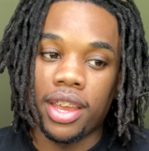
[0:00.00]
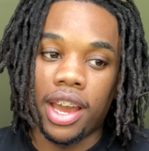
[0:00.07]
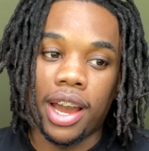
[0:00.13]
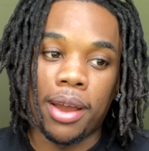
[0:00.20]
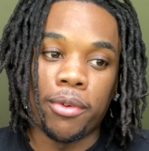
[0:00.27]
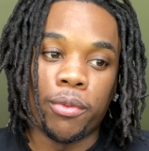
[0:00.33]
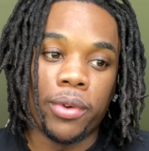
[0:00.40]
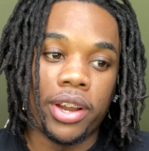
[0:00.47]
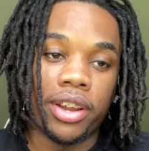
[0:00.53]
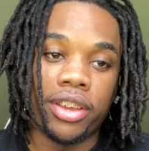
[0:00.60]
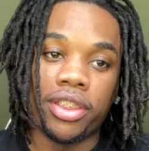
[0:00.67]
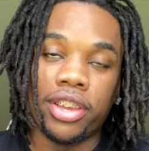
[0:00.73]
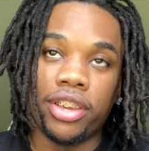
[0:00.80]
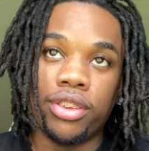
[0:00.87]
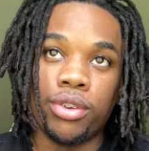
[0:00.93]
I
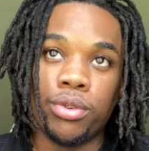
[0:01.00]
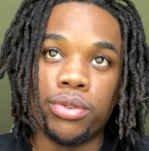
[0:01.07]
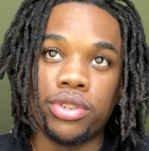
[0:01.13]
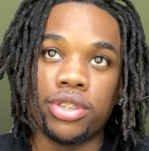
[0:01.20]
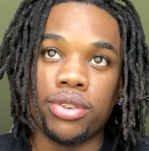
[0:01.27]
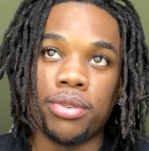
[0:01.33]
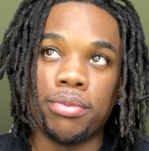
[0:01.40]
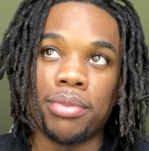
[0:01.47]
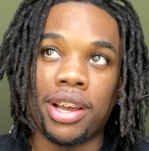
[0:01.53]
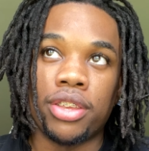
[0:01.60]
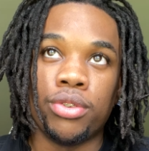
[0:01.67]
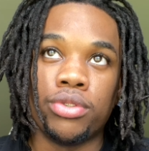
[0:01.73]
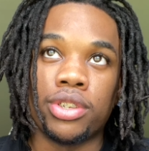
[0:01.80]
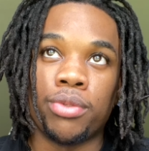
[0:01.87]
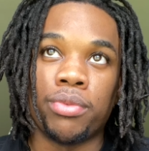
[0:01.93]
rarely use them. I
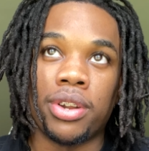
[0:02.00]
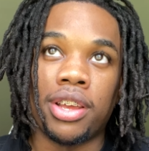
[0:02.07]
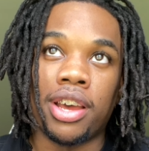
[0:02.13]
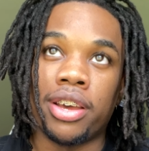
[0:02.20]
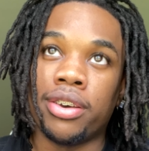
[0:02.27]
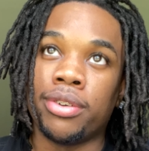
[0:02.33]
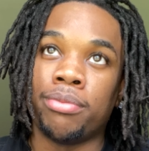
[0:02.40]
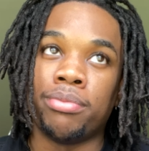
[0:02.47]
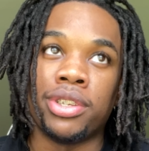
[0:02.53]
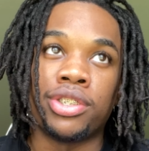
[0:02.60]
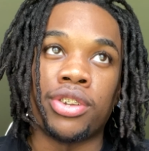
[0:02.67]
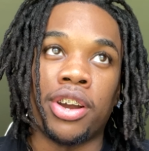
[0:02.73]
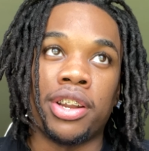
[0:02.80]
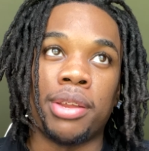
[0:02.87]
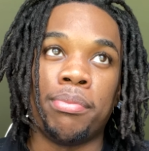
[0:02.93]
use them when it's
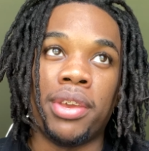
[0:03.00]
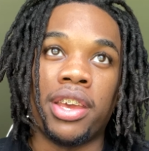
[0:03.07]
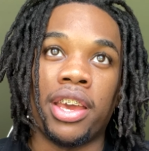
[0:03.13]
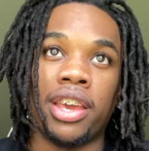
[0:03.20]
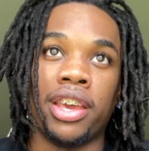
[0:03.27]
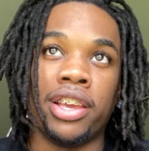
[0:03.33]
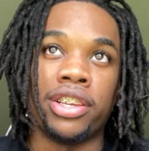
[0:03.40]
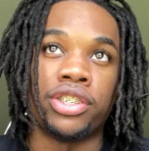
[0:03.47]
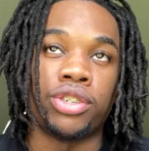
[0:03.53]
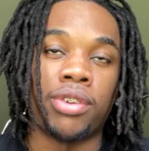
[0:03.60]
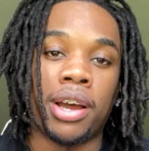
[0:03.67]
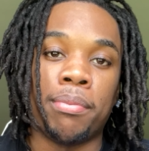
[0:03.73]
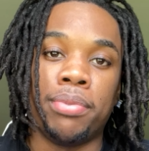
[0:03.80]
starting to be an itch, so